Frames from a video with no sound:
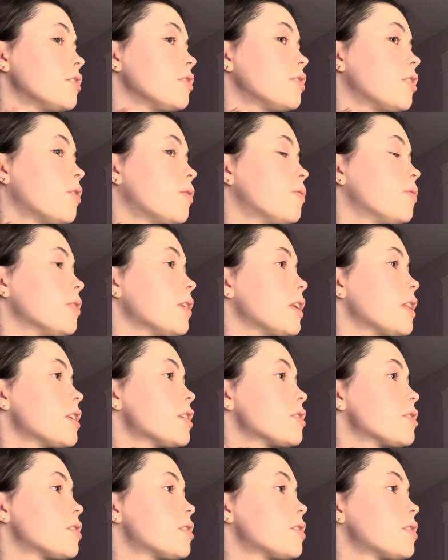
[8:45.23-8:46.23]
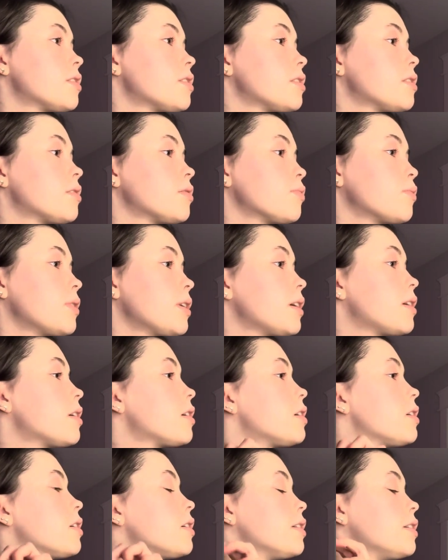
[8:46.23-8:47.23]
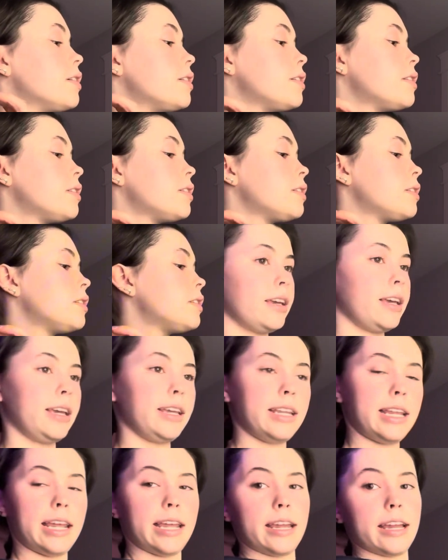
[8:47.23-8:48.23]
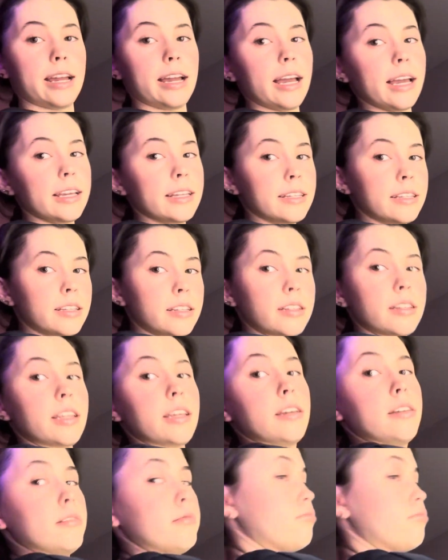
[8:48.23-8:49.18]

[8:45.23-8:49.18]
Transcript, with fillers: hopefully this week. Okay, dang guys, like